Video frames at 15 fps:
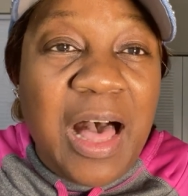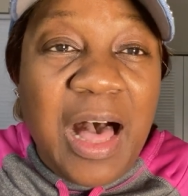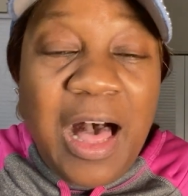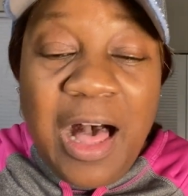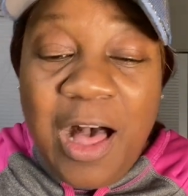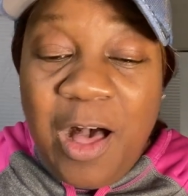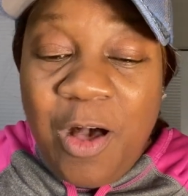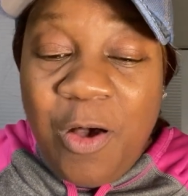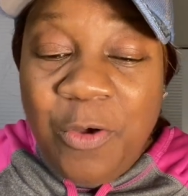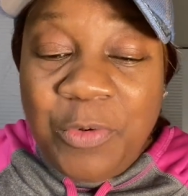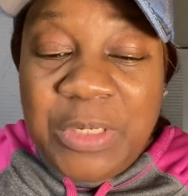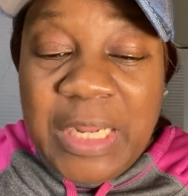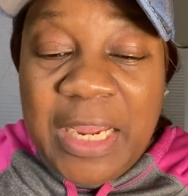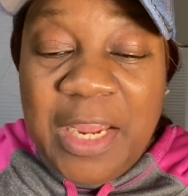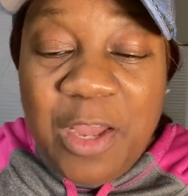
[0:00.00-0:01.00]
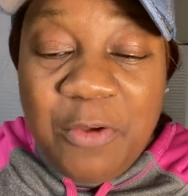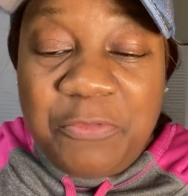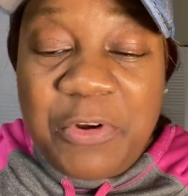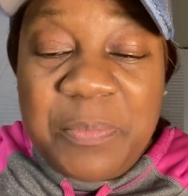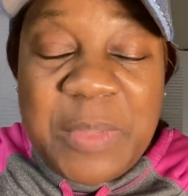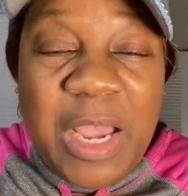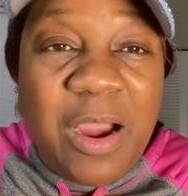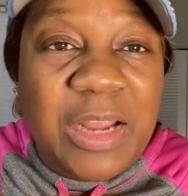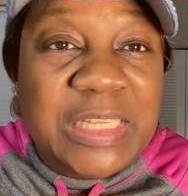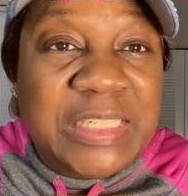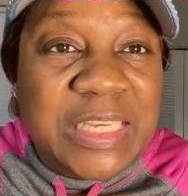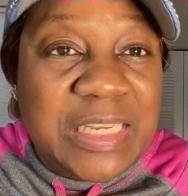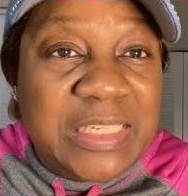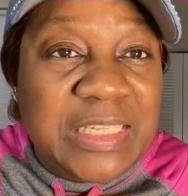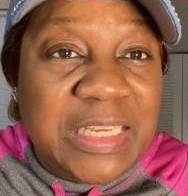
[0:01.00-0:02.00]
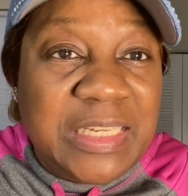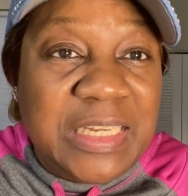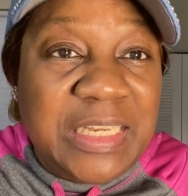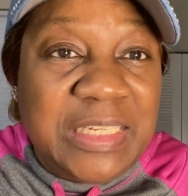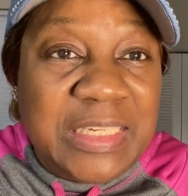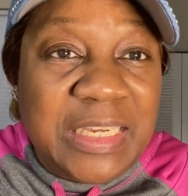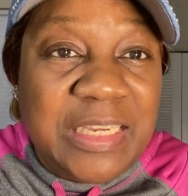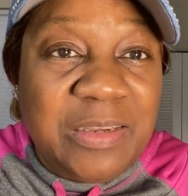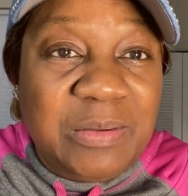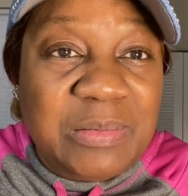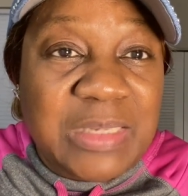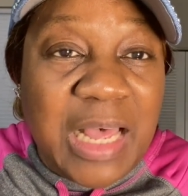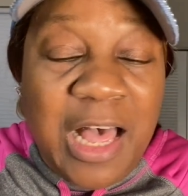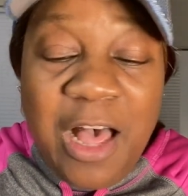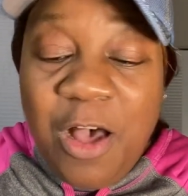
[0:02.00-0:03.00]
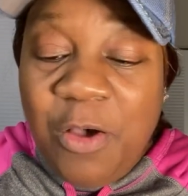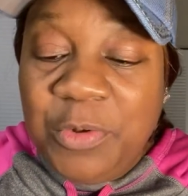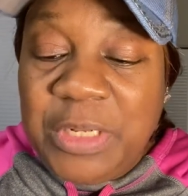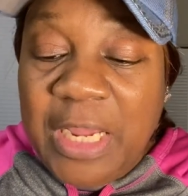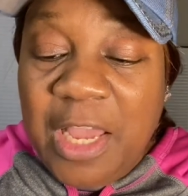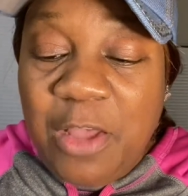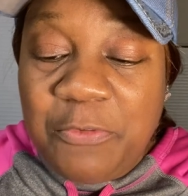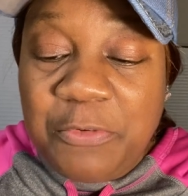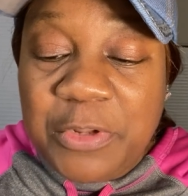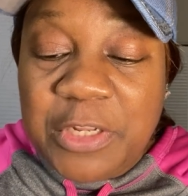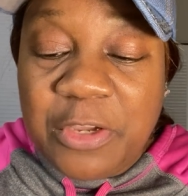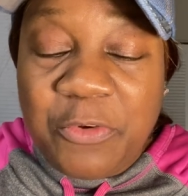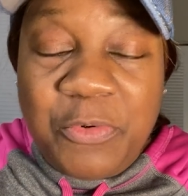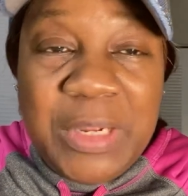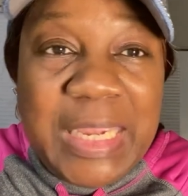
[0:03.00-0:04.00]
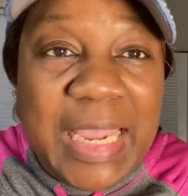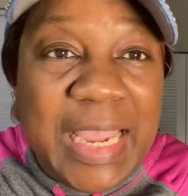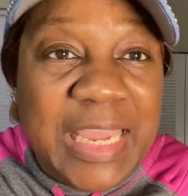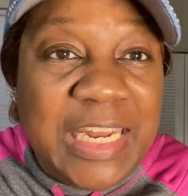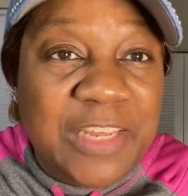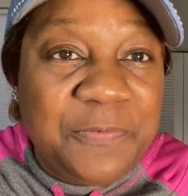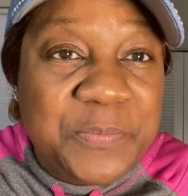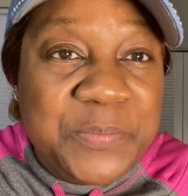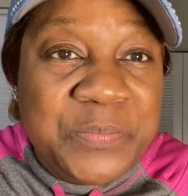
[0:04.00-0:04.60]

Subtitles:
all down from the artistic details, all down from the creative